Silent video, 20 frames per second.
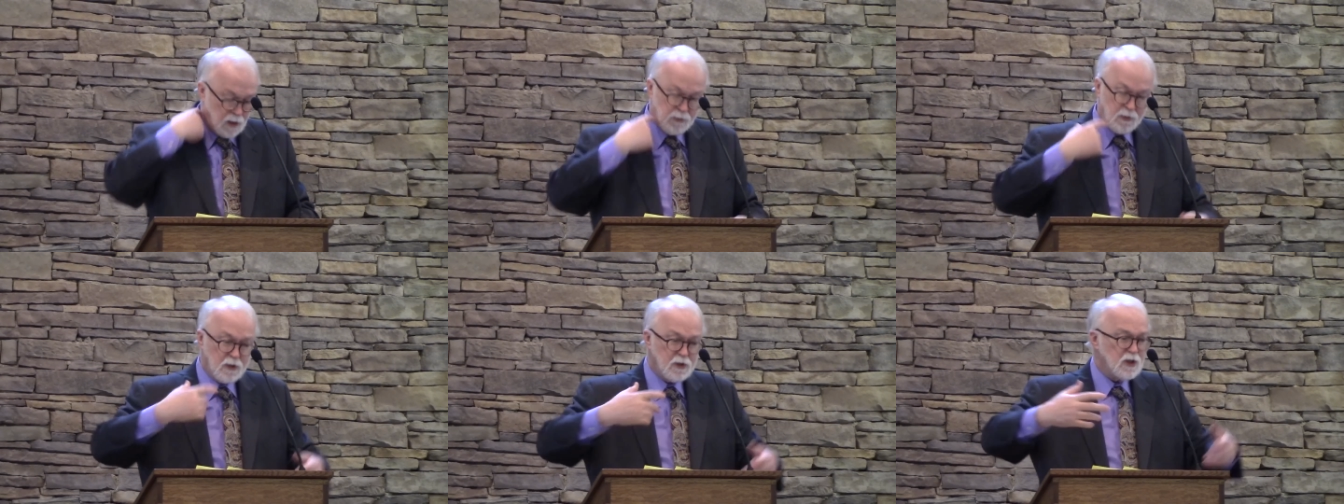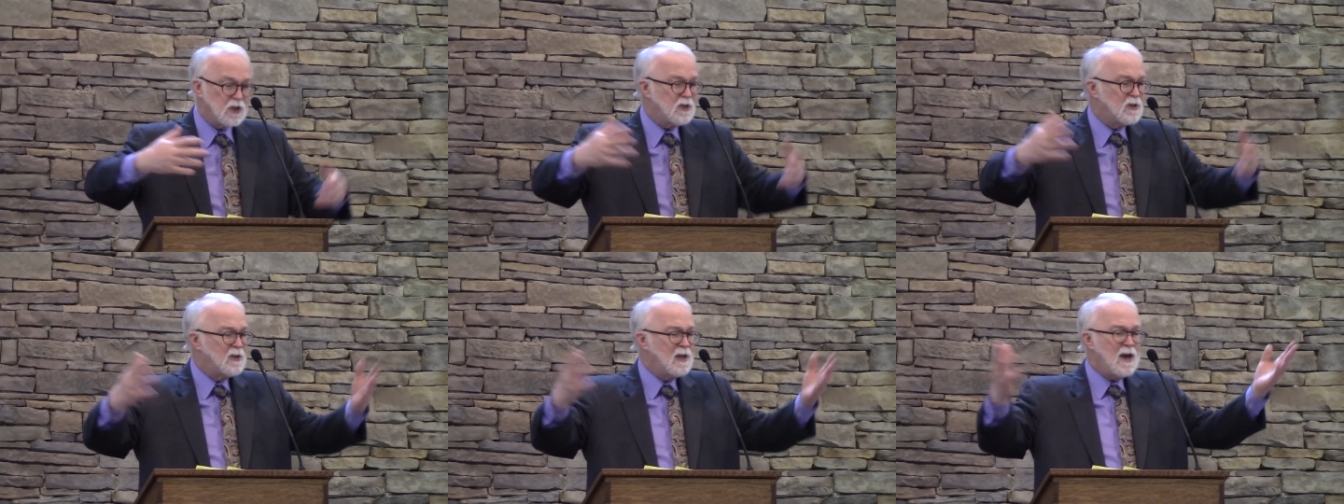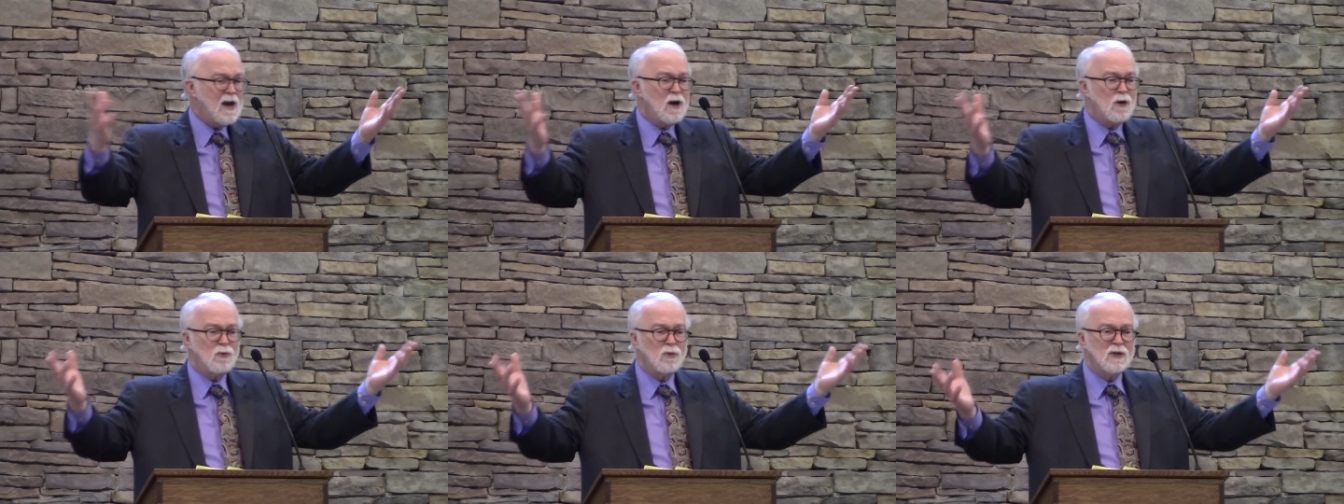No, they're just
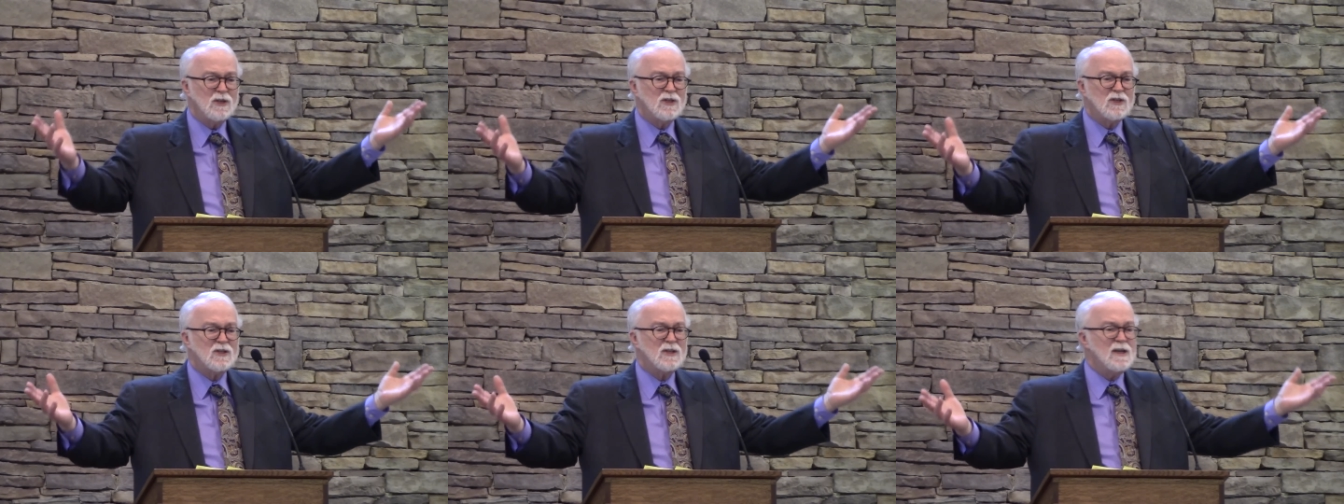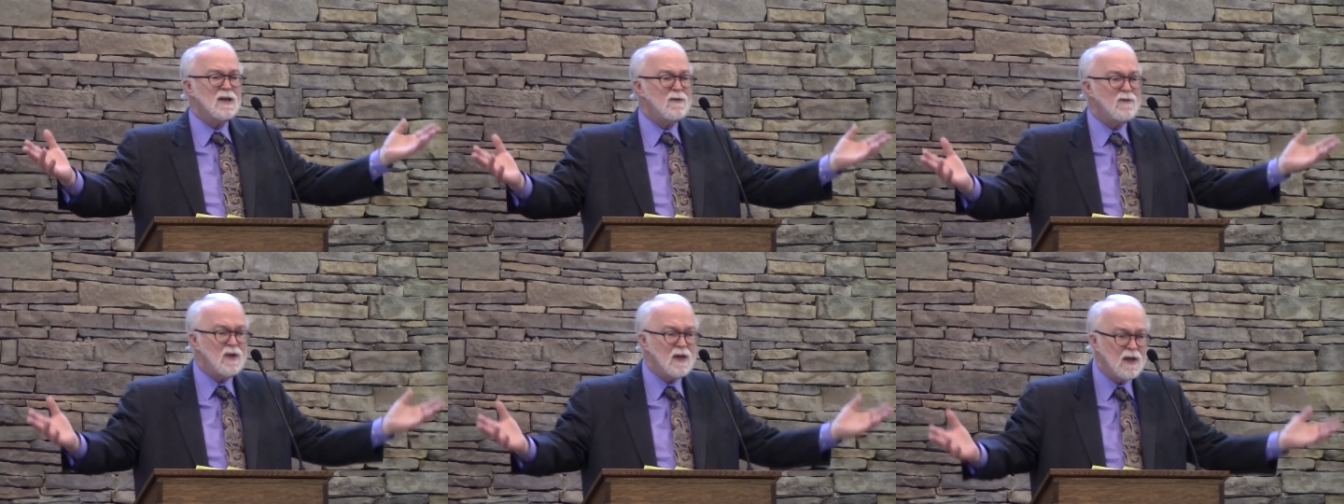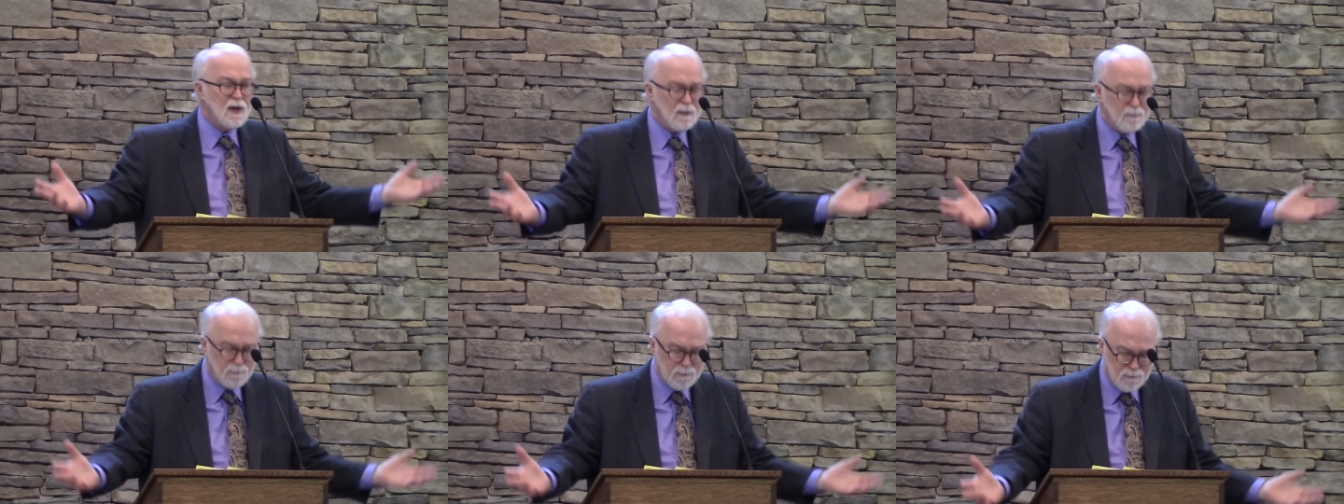there
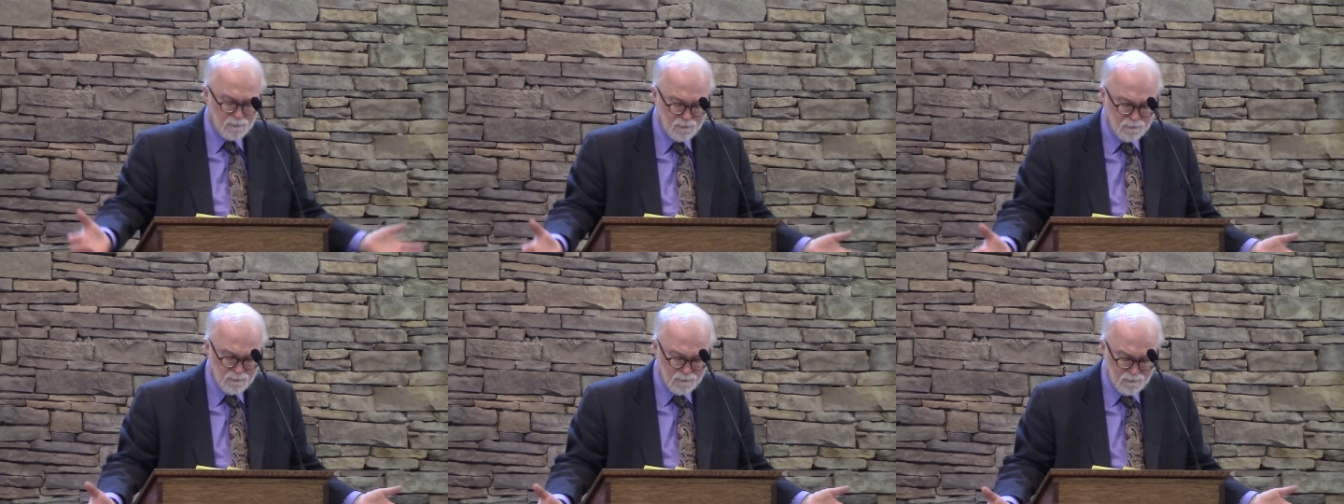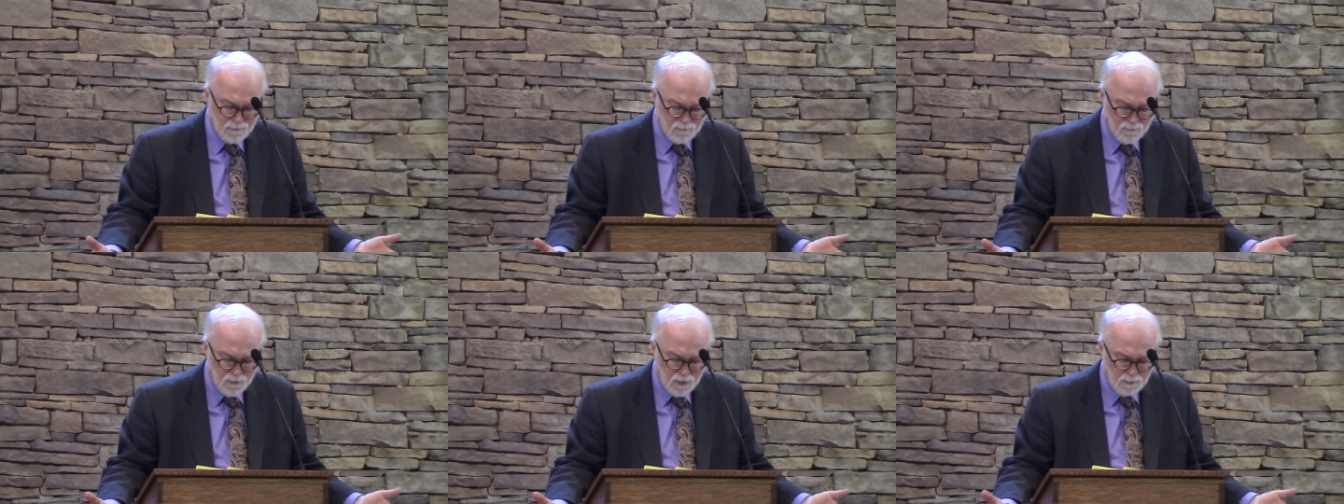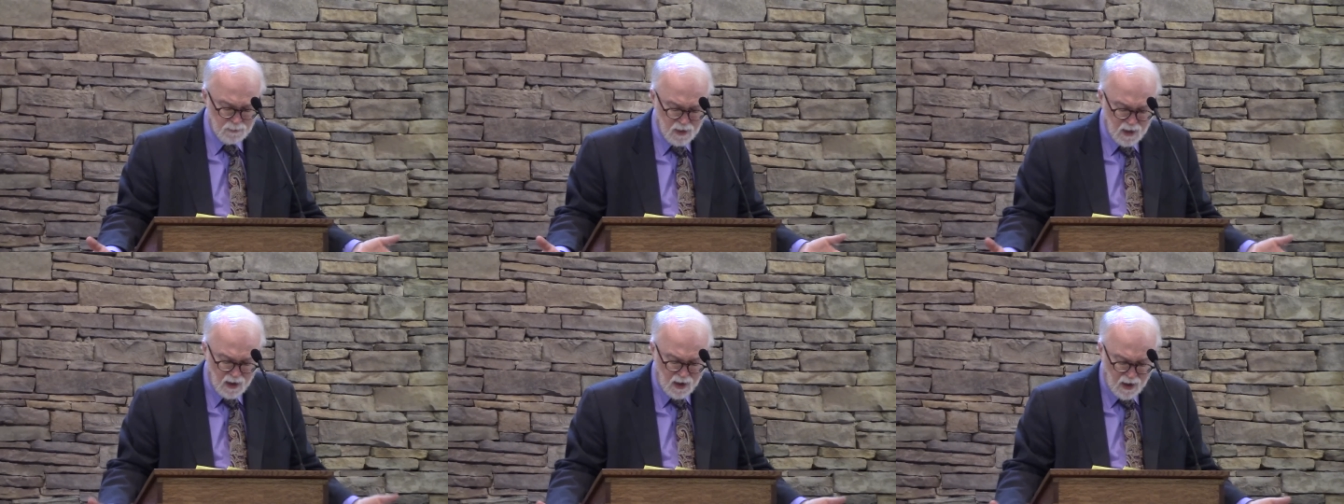receiving it
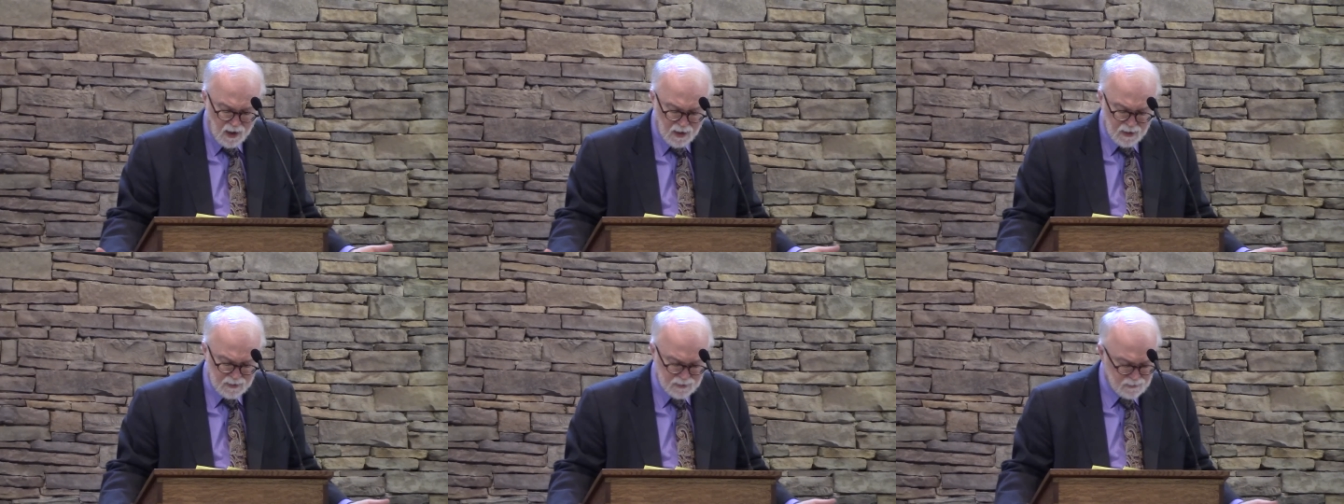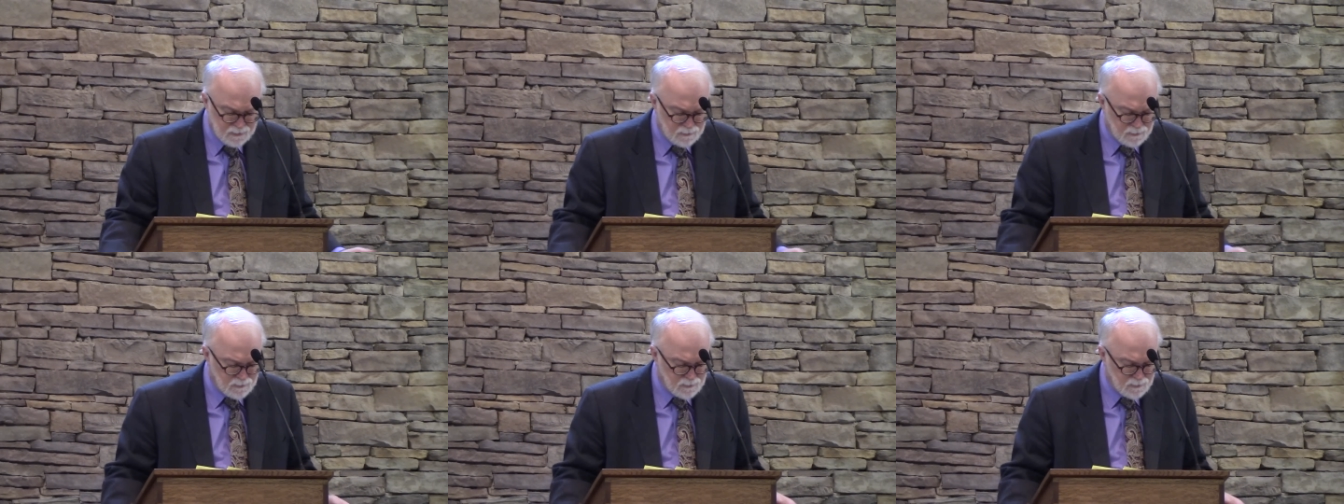from God